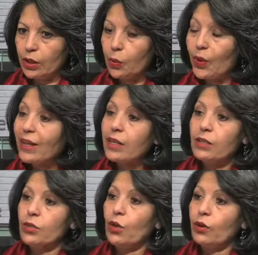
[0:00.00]

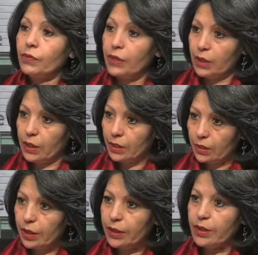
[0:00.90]
awareness of the
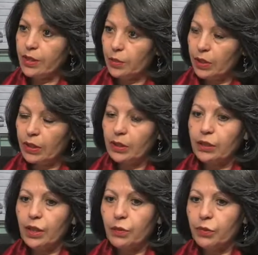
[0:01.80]
entire discipline,
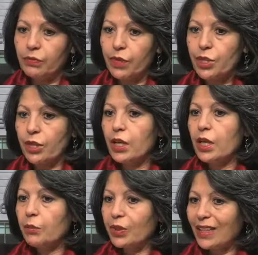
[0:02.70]
entire profession,
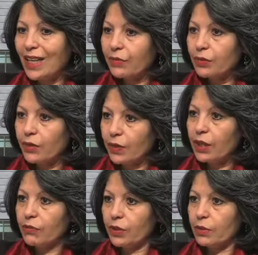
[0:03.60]
but they have to
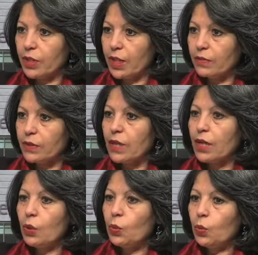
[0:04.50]
think for themselves
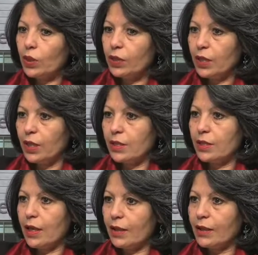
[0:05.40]
what
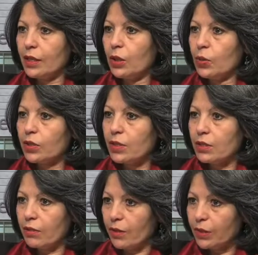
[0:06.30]
is ethical, what
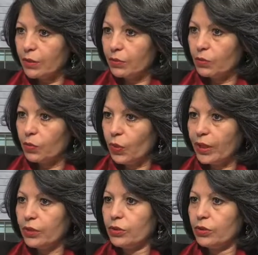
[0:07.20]
is the right
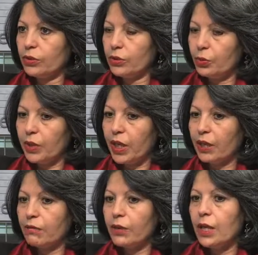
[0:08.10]
way to
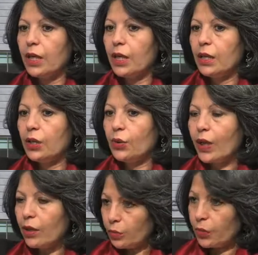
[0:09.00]
behave. You
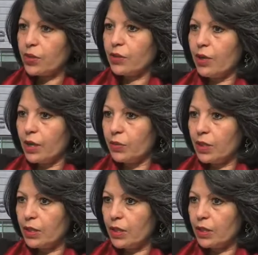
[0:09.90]
cannot prescribe
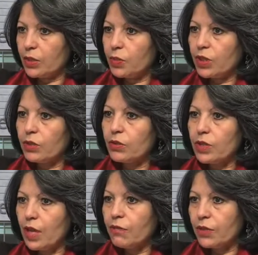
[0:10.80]
these things
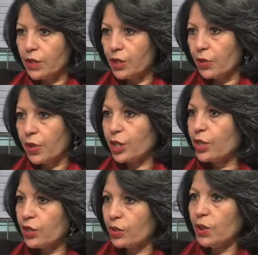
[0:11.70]
because every
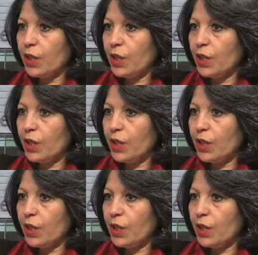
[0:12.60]
situation is